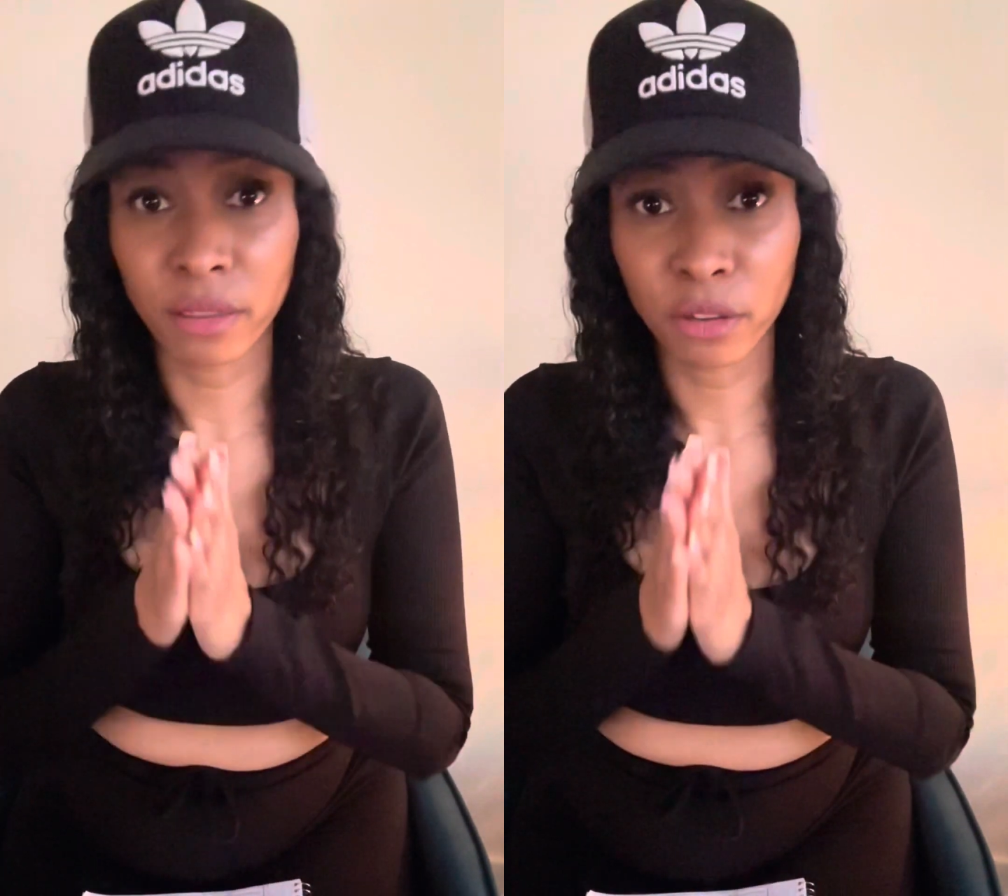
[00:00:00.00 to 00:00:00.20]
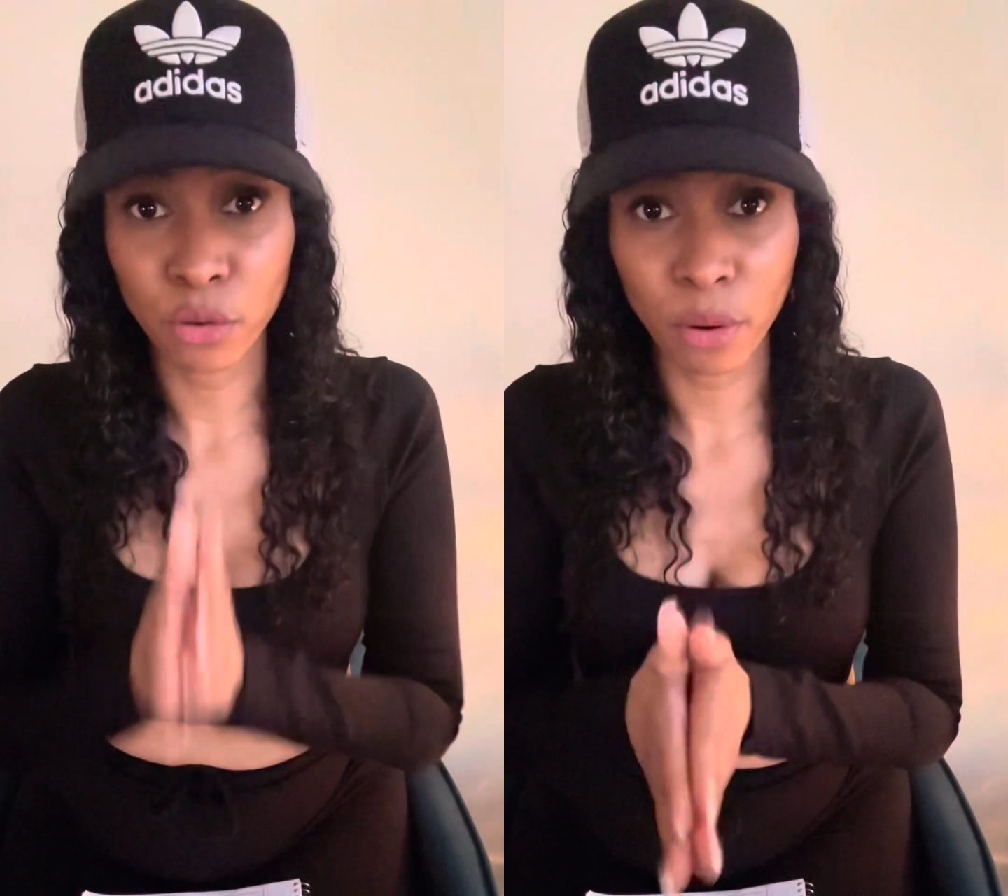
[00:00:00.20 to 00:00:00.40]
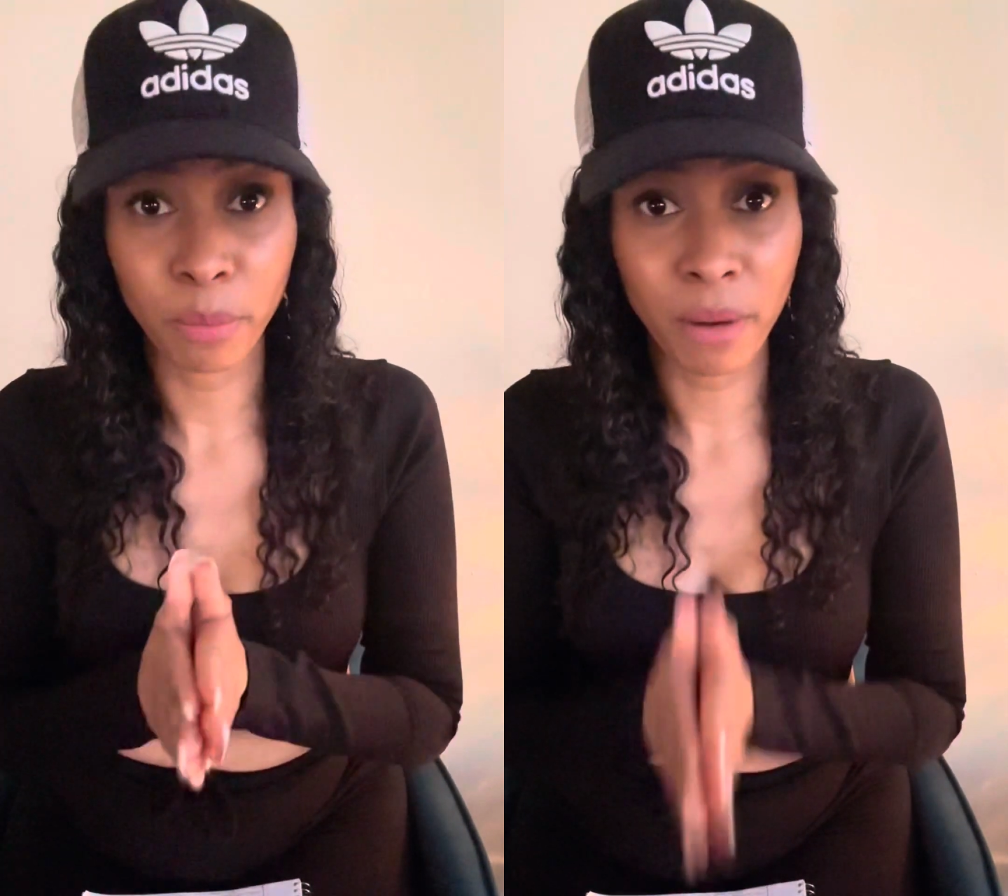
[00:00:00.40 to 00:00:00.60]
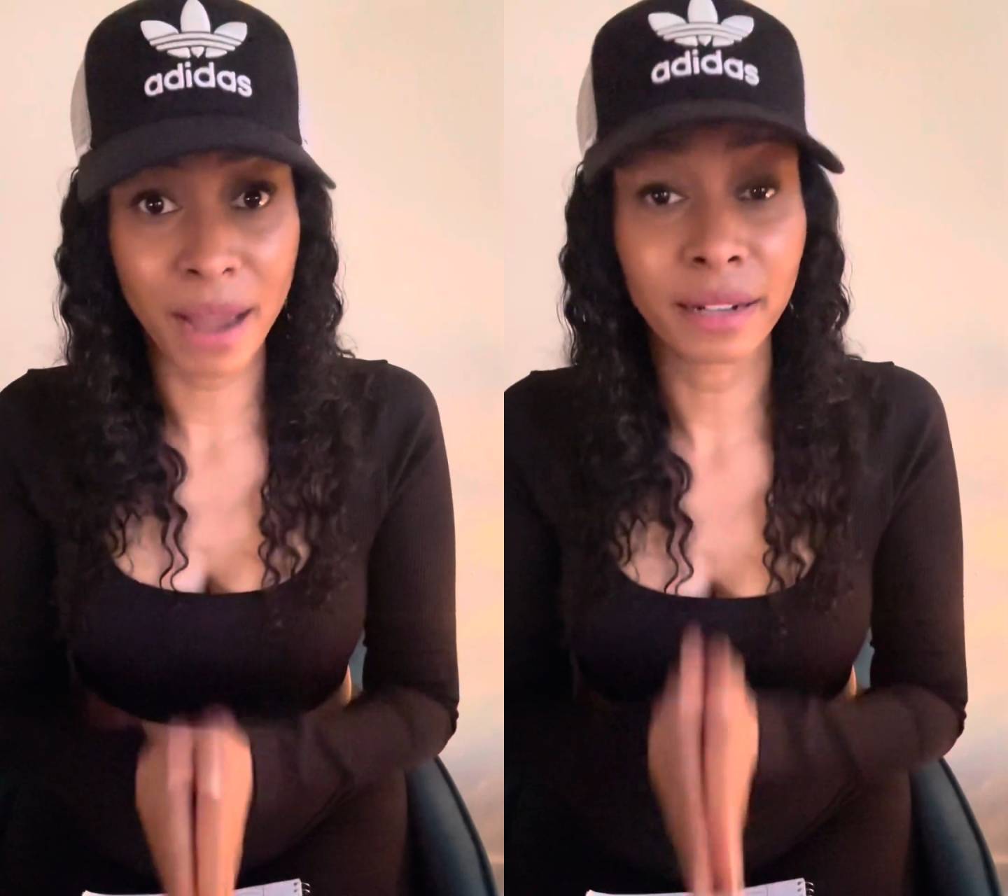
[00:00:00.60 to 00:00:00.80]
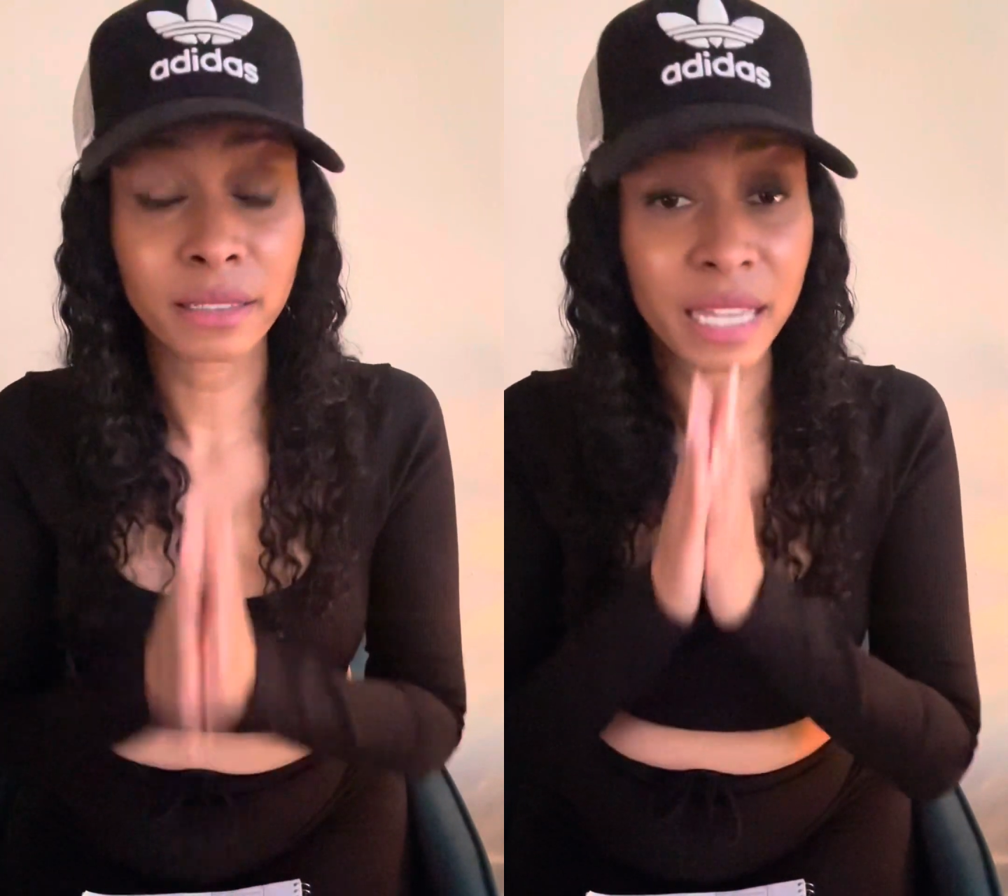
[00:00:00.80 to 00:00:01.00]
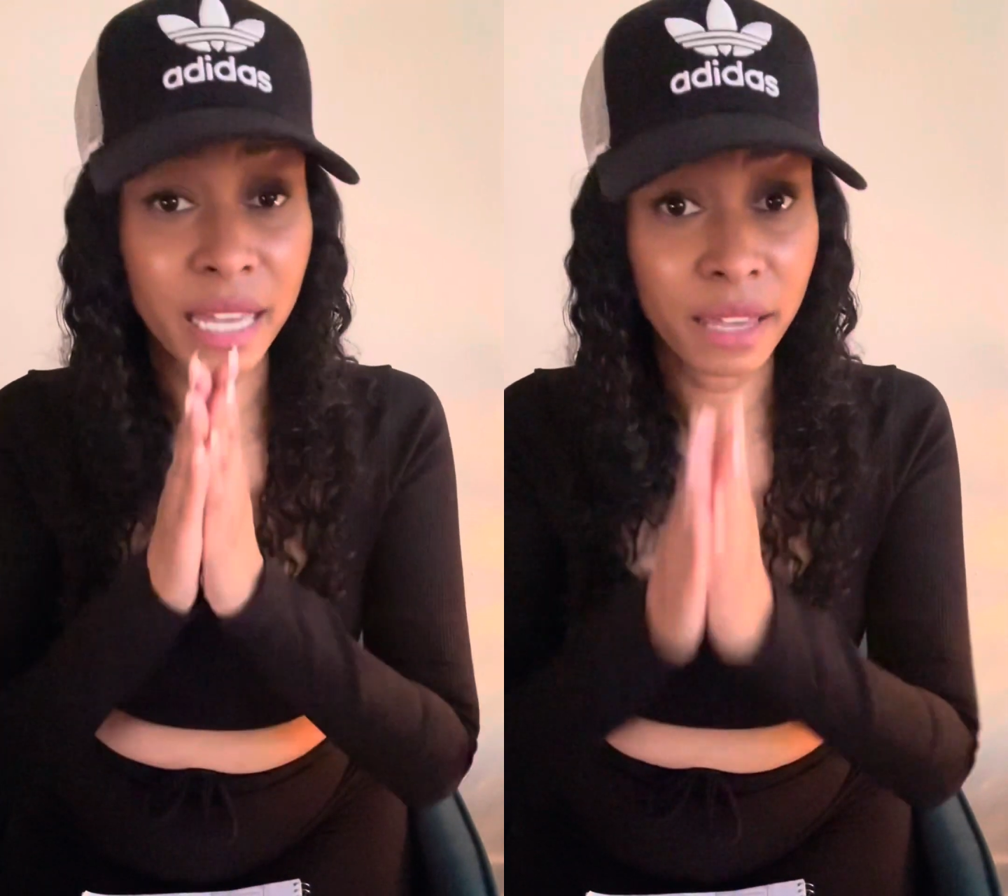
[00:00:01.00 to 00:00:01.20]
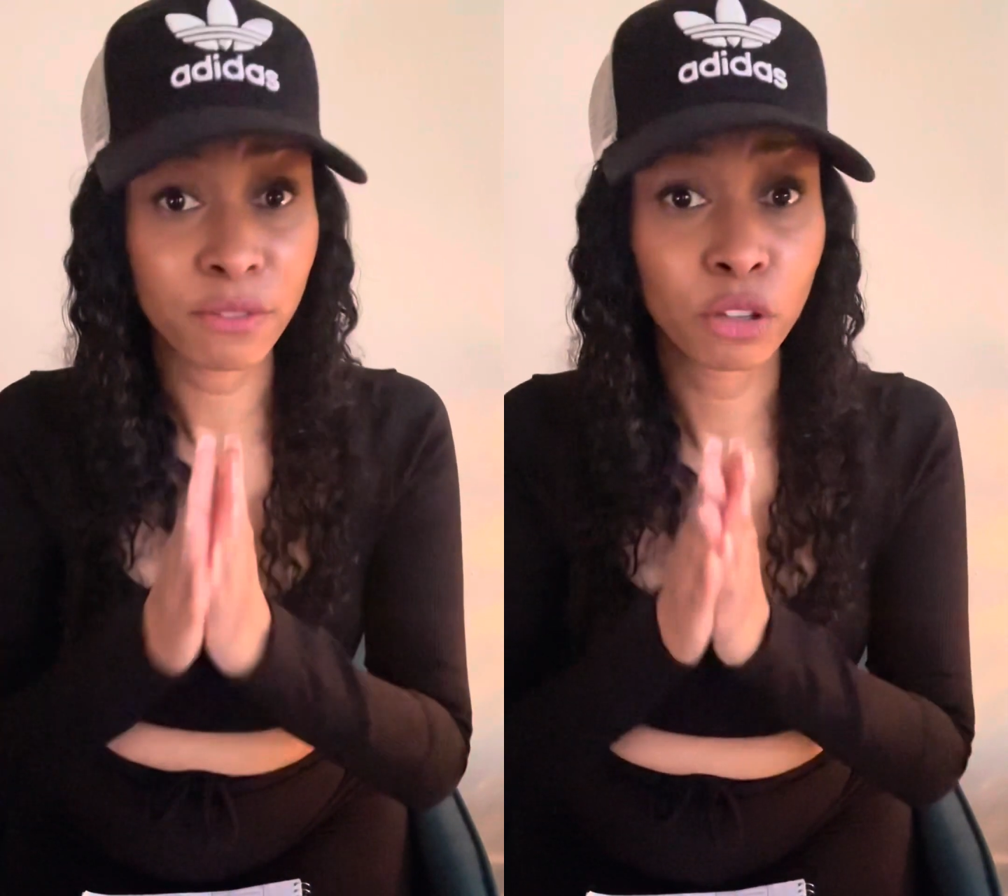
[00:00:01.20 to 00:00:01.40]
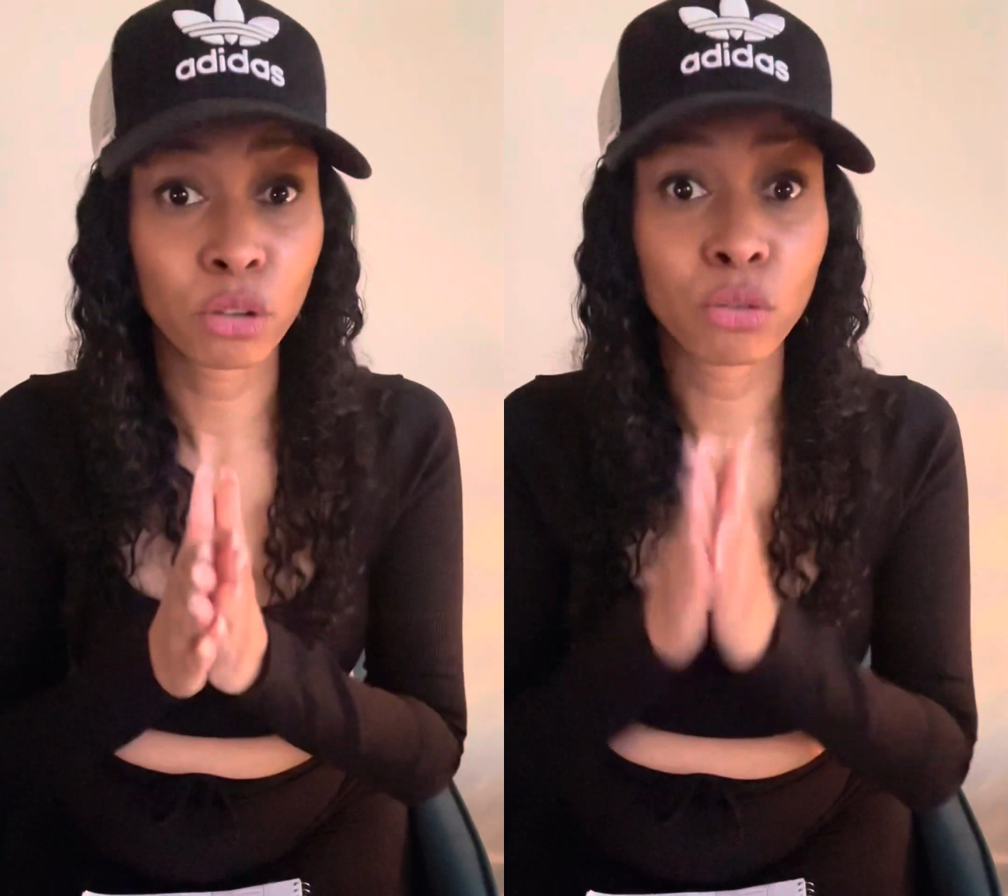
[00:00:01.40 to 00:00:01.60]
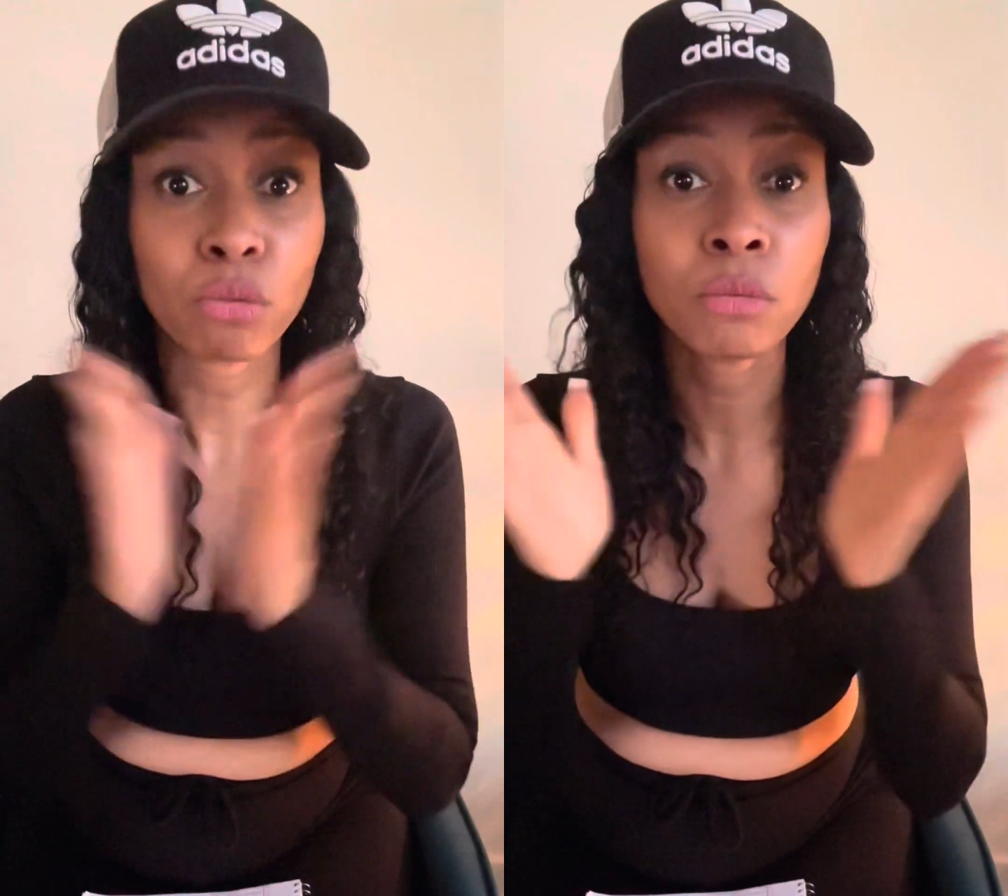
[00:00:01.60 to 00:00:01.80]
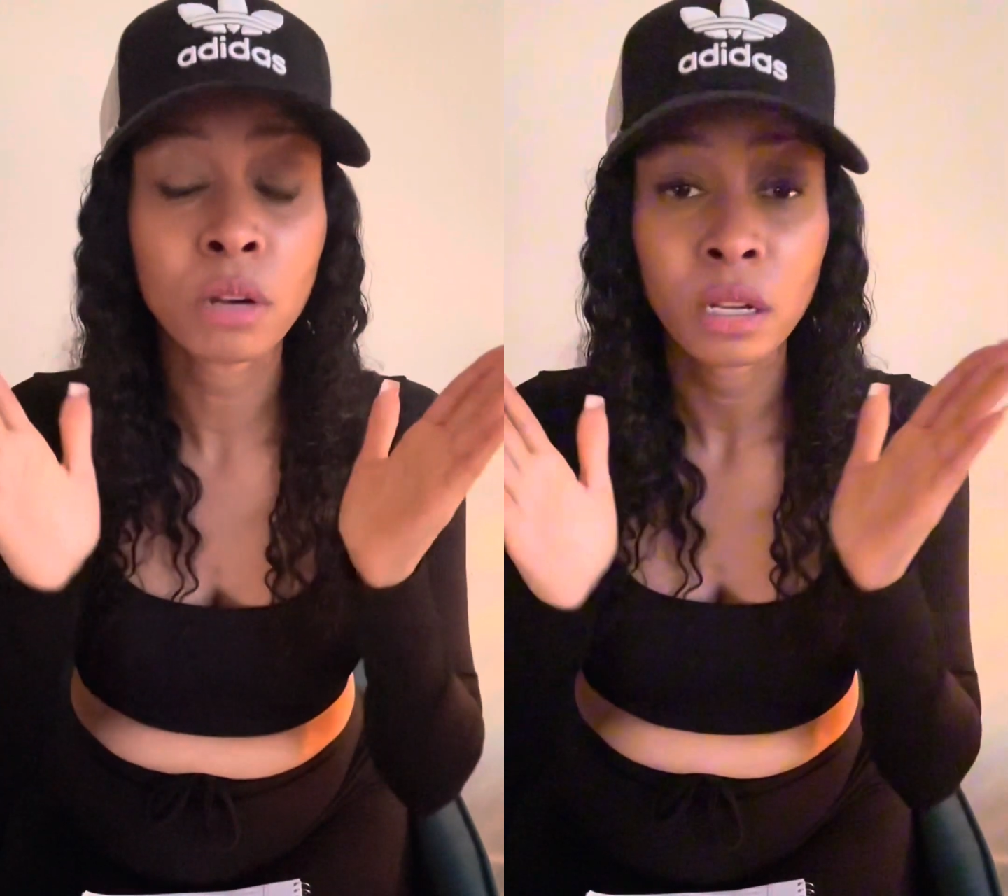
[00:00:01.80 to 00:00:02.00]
your product if you